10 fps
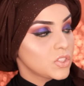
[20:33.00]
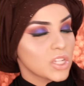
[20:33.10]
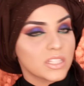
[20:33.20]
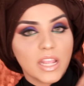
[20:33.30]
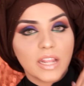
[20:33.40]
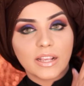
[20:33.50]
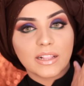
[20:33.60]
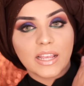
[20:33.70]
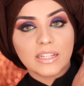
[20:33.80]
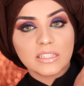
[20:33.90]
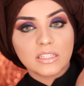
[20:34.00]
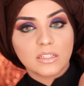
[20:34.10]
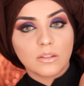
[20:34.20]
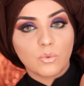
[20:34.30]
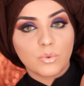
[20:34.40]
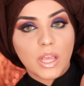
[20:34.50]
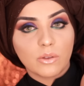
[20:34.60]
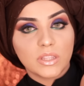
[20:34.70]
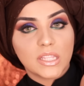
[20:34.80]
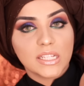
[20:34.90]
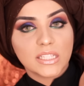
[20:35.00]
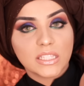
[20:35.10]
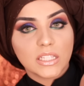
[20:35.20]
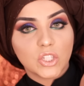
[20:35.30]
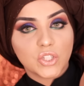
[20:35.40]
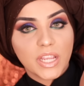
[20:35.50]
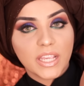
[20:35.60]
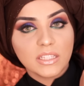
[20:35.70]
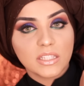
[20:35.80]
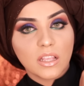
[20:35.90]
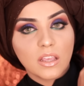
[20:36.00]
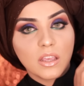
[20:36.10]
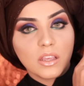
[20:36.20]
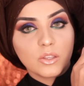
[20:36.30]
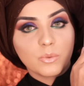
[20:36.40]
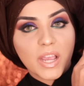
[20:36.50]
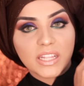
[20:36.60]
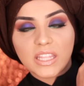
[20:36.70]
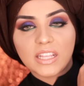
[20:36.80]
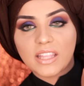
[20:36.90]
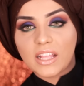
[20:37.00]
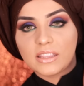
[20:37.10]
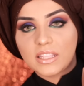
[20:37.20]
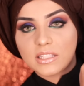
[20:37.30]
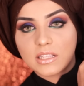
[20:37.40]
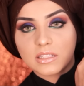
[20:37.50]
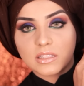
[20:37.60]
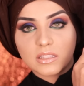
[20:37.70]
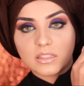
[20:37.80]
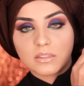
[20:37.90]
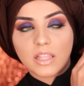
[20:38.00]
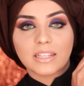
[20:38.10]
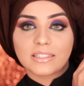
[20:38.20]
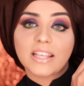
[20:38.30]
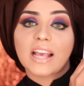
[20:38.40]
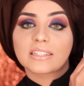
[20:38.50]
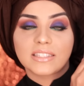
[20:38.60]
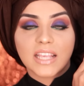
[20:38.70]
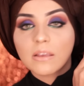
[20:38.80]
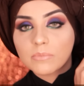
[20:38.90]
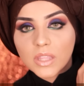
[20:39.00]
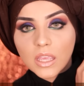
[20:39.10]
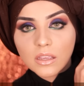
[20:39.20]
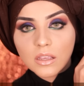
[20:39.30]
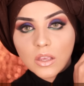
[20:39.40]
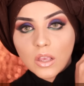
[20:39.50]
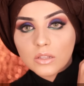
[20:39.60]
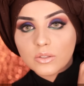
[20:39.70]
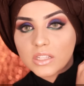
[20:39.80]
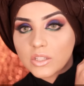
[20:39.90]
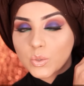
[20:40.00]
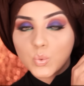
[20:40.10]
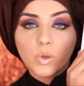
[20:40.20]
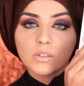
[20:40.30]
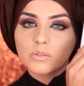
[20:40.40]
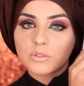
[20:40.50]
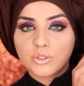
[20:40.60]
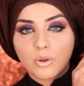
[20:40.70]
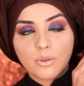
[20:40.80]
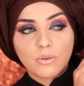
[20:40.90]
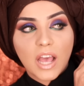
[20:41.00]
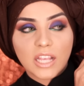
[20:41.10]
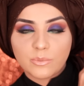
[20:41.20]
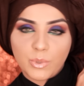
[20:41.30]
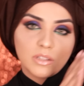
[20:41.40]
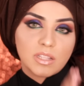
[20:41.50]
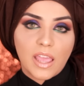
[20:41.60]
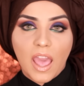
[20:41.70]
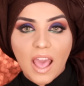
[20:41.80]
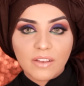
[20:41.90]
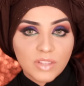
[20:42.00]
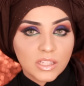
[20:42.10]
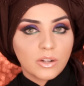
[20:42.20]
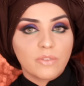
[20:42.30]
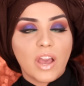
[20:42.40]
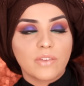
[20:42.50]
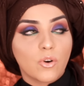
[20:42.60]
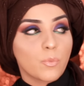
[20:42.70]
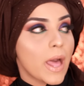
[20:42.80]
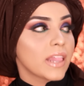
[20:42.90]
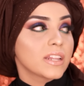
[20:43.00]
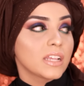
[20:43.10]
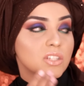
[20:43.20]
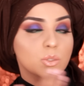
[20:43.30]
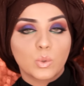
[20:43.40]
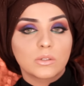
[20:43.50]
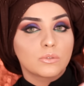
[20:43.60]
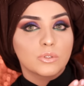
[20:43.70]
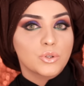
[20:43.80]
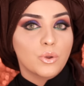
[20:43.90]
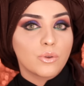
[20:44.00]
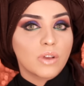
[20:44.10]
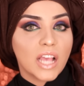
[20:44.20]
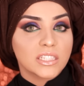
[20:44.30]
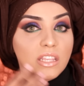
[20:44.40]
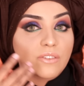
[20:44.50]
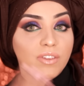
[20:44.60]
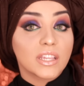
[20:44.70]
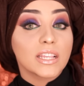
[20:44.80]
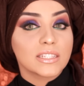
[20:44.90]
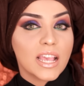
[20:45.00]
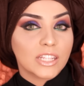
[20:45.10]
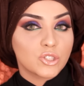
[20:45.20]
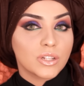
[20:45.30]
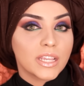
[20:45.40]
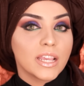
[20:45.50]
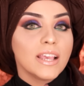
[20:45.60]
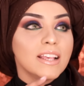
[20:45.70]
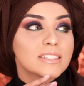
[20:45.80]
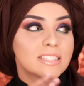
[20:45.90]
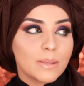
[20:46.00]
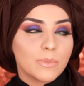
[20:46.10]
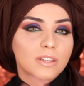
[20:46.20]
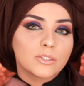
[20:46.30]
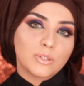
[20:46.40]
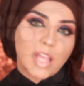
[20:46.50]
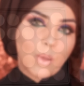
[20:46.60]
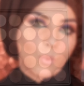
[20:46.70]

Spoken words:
just at a glance without these shades you might think that this is the exact same thing. So I just wanted to show you guys, because I have the 35O palette, I just wanted to show you guys if it is actually similar to that